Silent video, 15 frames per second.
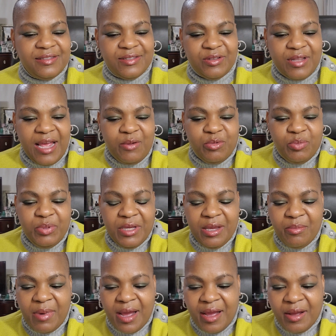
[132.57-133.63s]
So that will be
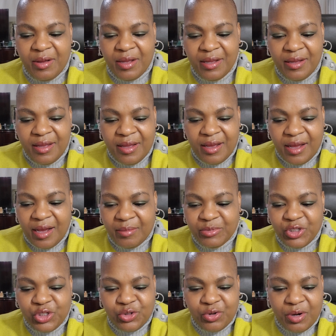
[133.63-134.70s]
in my, I'm
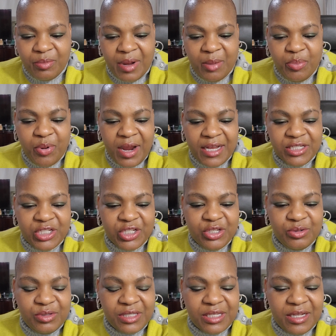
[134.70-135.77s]
sure in my project,
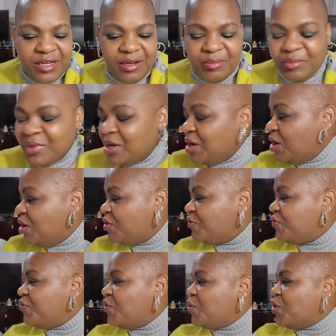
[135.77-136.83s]
Use It Up
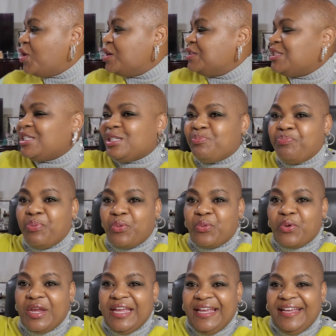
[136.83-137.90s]
for
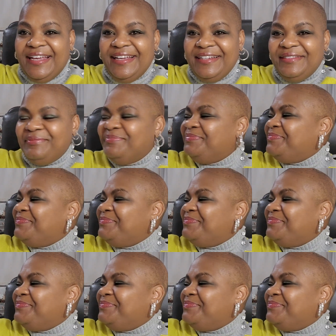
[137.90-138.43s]
spring.